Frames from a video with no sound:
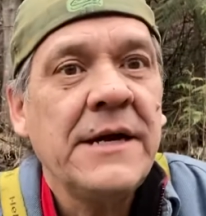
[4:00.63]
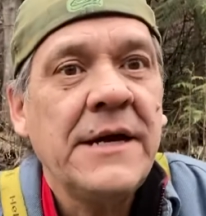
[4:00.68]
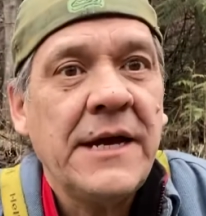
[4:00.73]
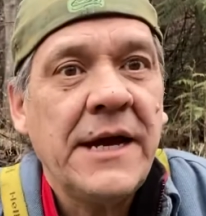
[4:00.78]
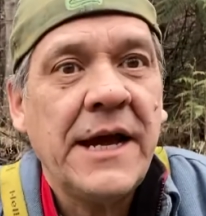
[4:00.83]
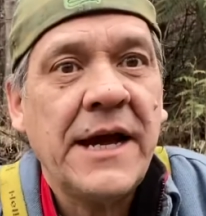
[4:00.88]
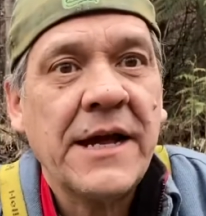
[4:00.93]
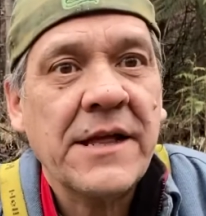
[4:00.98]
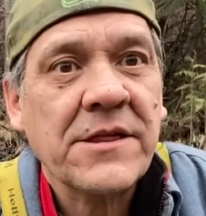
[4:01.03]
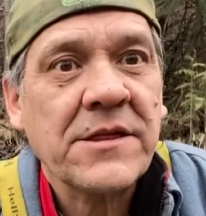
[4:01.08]

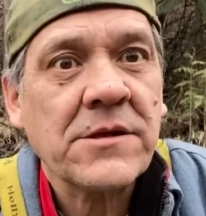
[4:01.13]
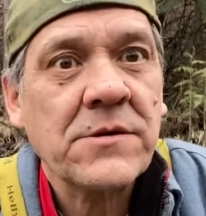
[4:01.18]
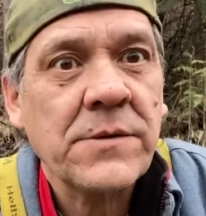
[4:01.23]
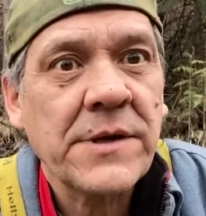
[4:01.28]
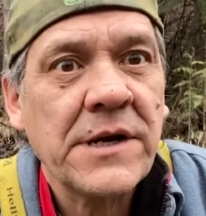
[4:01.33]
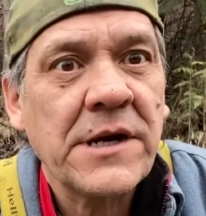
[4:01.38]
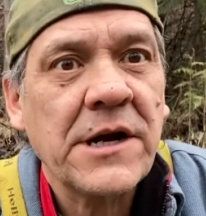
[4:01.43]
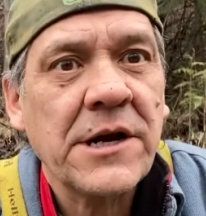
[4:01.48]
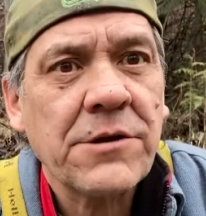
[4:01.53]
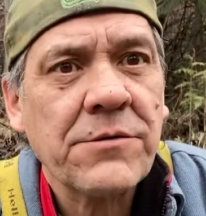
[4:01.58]
And so
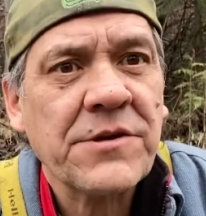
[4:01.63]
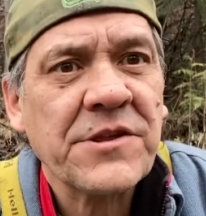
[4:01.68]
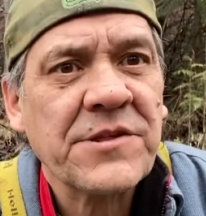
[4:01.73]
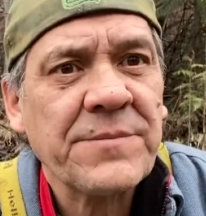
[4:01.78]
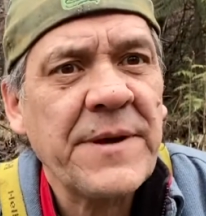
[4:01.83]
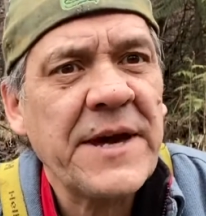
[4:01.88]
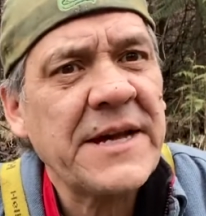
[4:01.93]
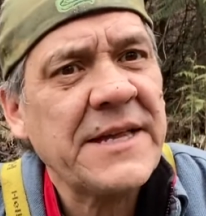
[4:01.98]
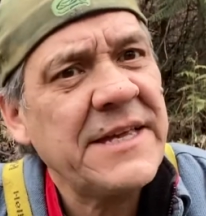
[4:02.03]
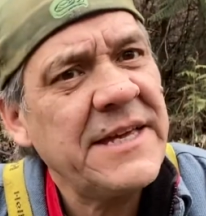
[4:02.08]
we got to
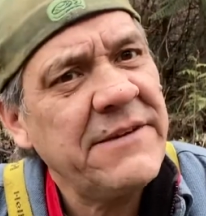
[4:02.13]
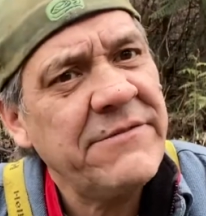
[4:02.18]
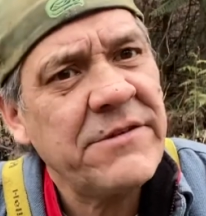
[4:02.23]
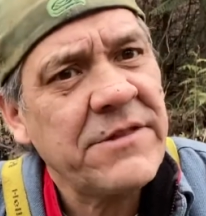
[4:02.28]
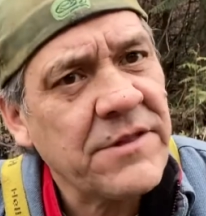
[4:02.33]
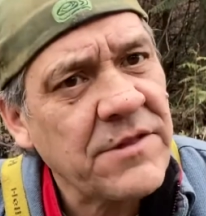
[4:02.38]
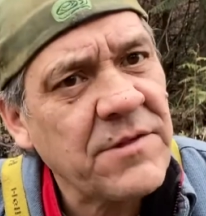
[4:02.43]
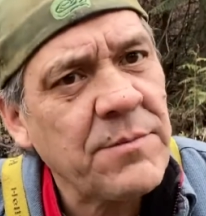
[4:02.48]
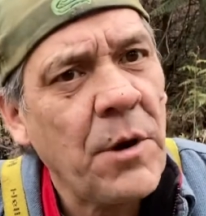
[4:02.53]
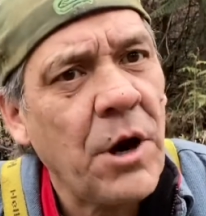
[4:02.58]
respect
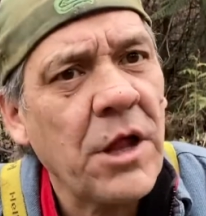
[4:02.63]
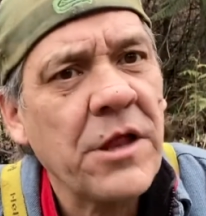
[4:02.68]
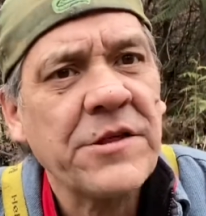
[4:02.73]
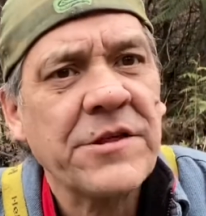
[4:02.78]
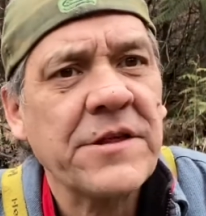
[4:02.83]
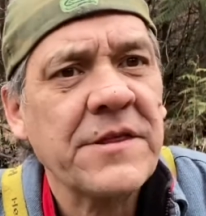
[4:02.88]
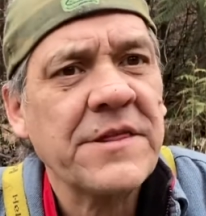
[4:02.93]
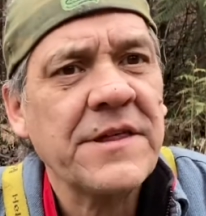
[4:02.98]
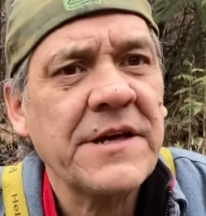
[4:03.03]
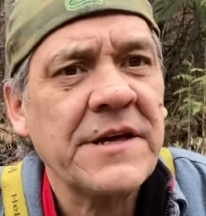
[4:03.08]
even the
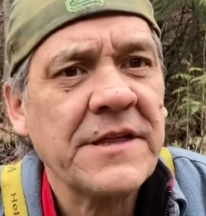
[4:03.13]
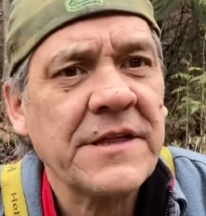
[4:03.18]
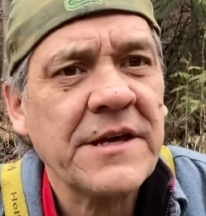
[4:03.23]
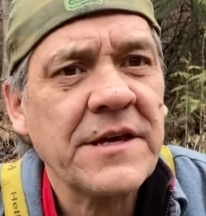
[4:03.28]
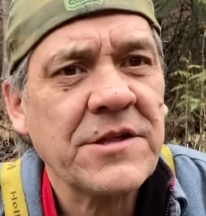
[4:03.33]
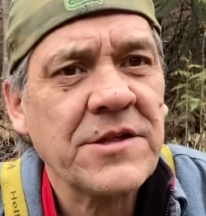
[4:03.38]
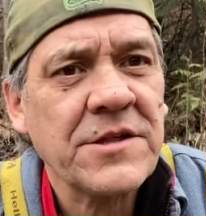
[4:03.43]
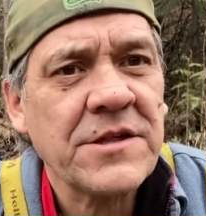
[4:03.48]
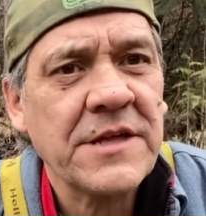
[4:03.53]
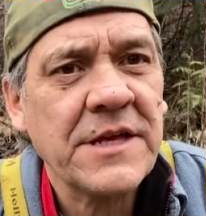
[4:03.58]
smallest of things,
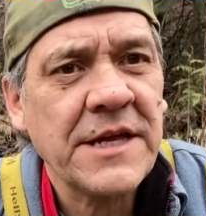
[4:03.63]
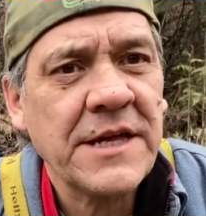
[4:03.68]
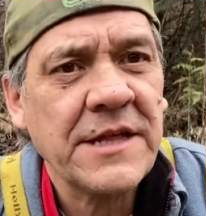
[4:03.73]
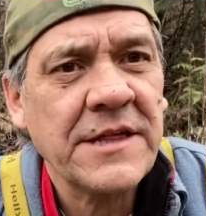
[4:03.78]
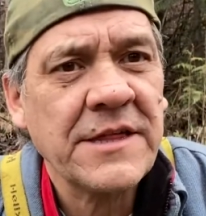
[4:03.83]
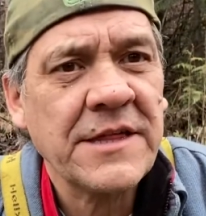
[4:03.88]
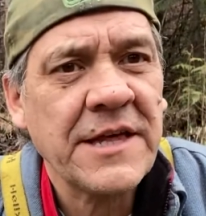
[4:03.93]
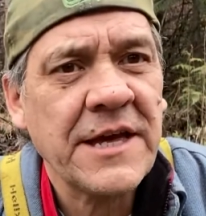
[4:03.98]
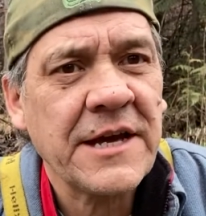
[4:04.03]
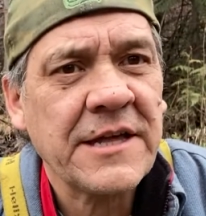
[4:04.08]
such as the
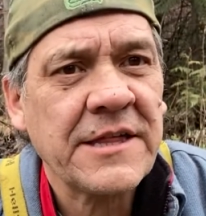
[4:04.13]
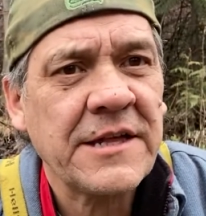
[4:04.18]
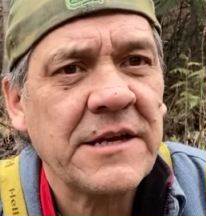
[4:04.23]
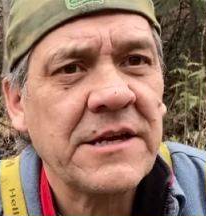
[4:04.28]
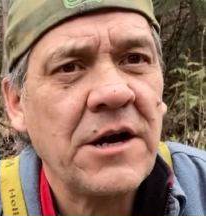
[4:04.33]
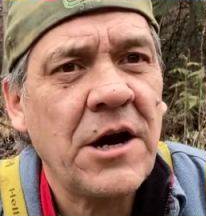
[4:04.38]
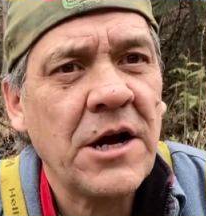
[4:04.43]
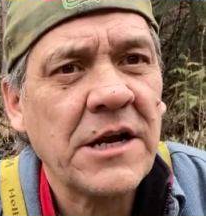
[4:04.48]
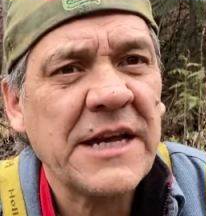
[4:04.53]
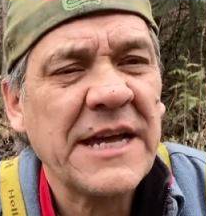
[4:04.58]
insects, and
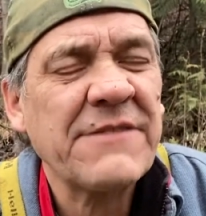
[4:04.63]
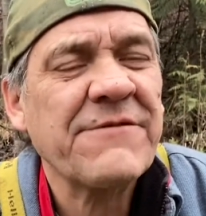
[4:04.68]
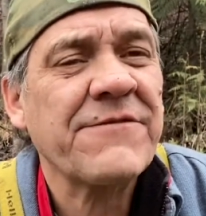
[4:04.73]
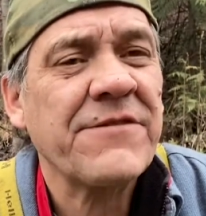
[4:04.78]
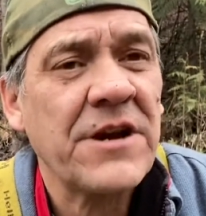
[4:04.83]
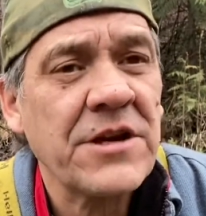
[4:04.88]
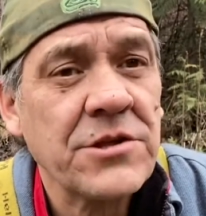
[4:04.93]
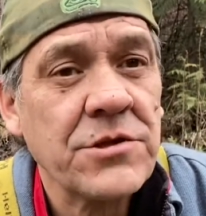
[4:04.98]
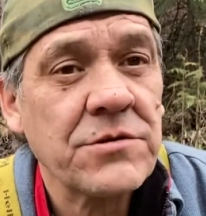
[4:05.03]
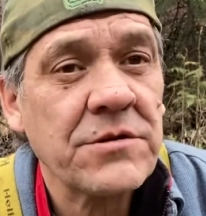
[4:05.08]
not get
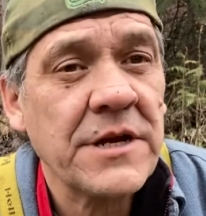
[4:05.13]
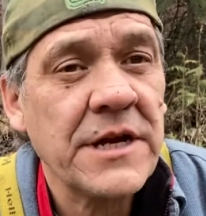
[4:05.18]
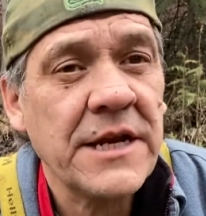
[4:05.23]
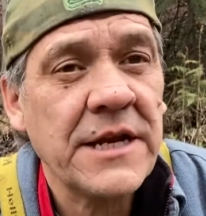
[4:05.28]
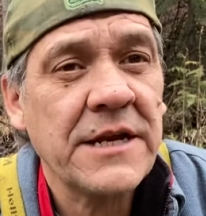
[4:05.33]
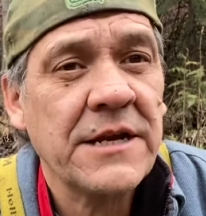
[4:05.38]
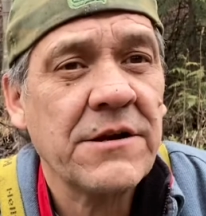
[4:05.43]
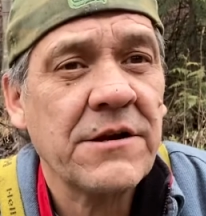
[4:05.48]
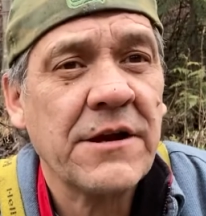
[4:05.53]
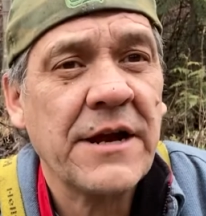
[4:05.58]

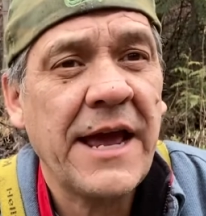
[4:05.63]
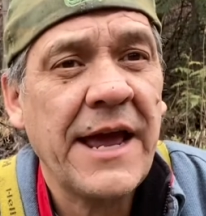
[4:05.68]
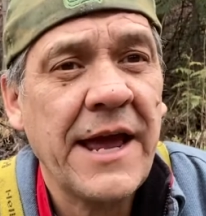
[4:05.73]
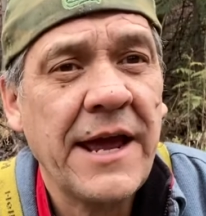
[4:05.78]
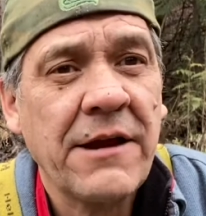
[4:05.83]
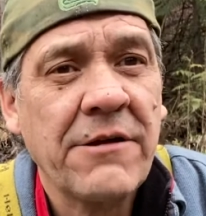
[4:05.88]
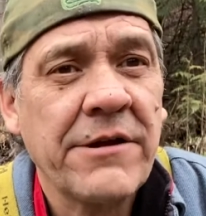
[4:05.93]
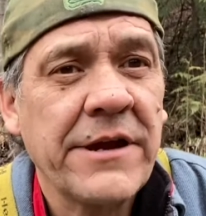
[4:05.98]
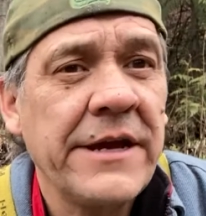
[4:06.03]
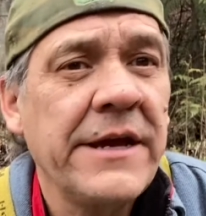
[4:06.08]
frustrated or
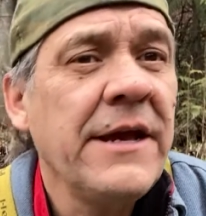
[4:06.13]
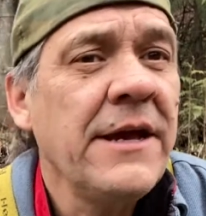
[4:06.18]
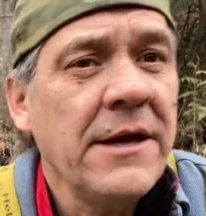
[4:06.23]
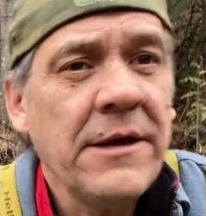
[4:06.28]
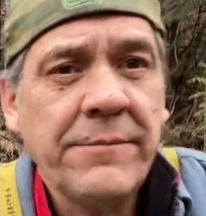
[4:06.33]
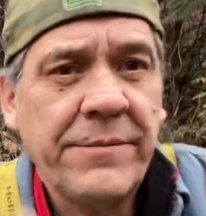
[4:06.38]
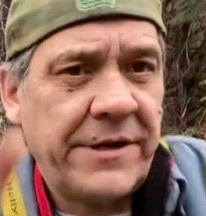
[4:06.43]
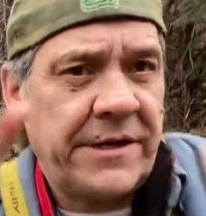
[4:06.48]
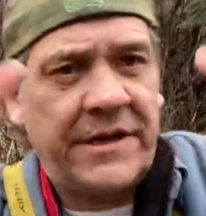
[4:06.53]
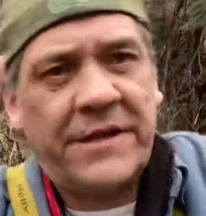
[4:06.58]
angry
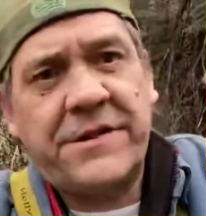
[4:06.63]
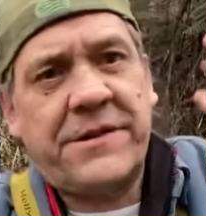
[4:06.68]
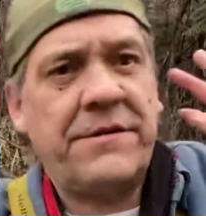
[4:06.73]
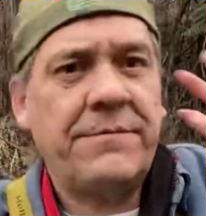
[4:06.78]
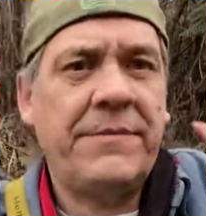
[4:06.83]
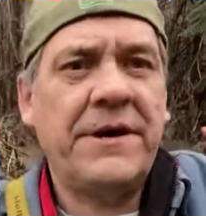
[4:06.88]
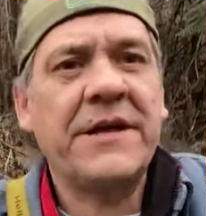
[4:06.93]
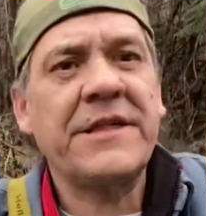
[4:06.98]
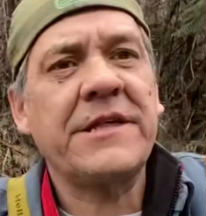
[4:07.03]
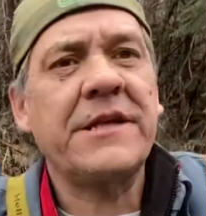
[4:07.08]
because they're
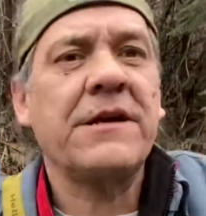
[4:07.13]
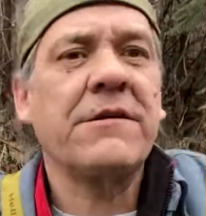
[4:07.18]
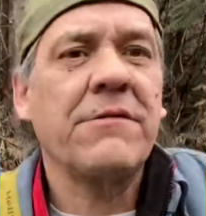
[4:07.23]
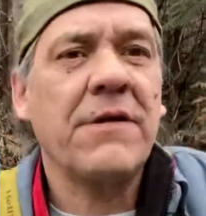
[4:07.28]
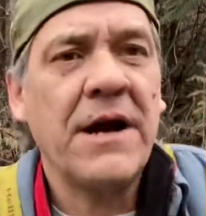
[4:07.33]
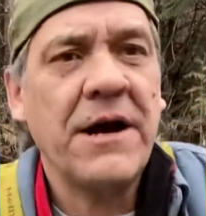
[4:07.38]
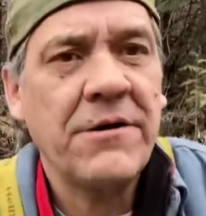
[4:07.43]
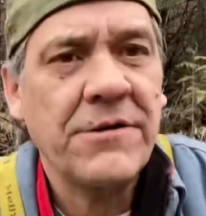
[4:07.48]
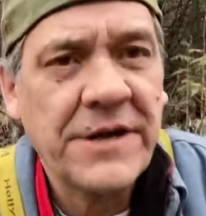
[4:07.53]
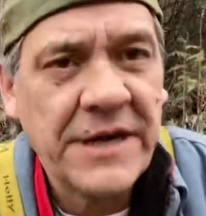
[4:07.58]
buzzing
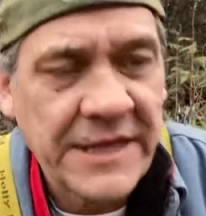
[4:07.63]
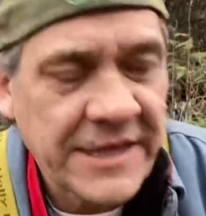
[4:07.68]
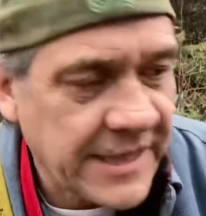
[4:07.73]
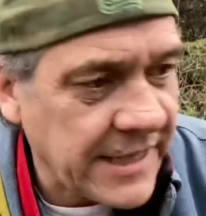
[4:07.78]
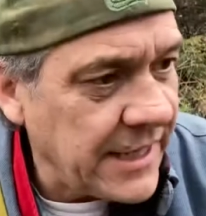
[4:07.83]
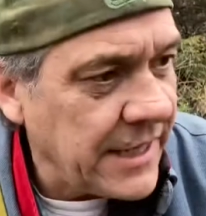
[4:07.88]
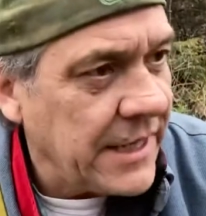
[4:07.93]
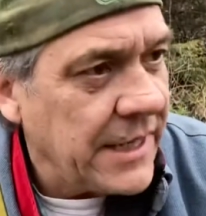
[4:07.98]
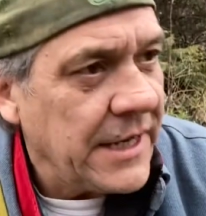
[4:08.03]
around us.